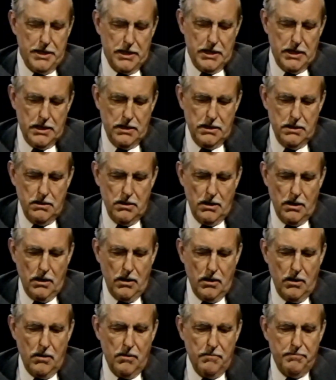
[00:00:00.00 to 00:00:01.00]
In
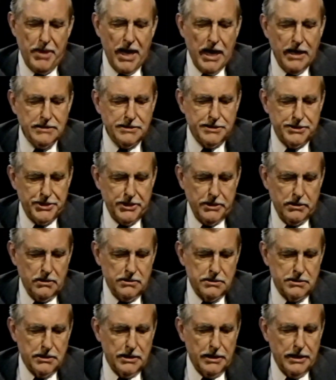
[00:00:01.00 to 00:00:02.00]
uh, past
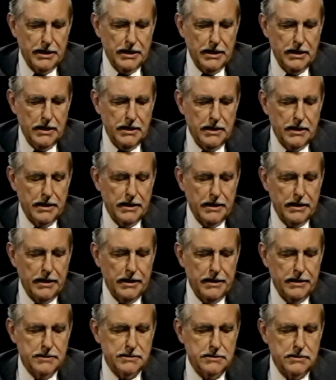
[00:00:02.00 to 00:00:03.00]
years, it,
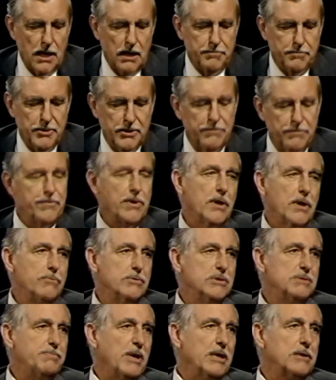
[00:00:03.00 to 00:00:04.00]
uh, it, has not been a very
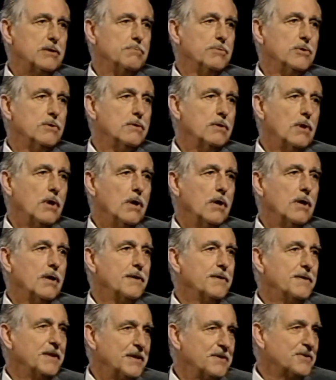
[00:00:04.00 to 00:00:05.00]
respectable uh,
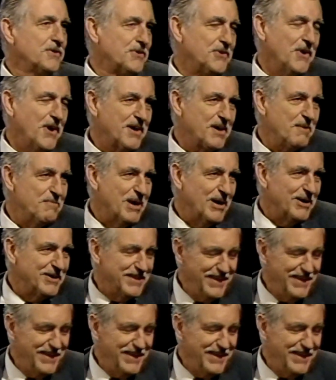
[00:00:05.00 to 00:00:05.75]
thing to talk about